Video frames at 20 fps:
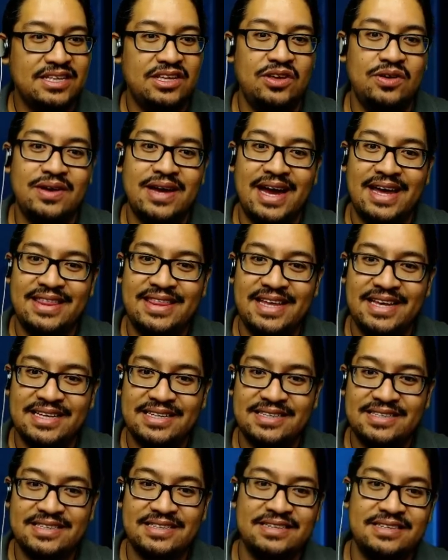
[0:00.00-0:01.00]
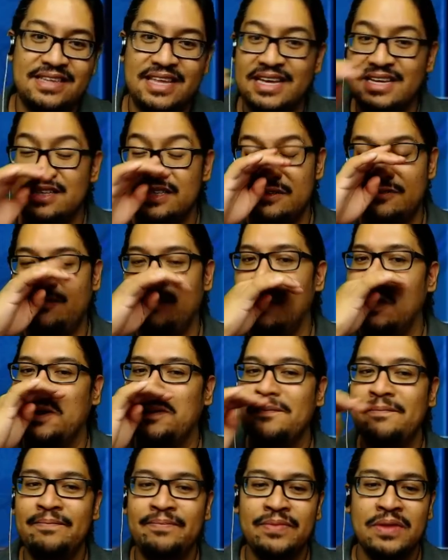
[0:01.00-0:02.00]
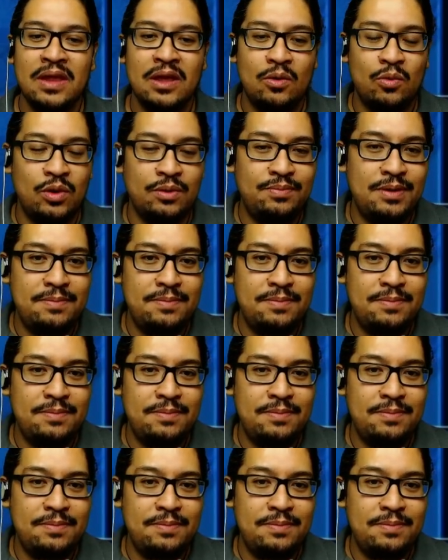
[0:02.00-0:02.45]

Do you guys think think Jafar would be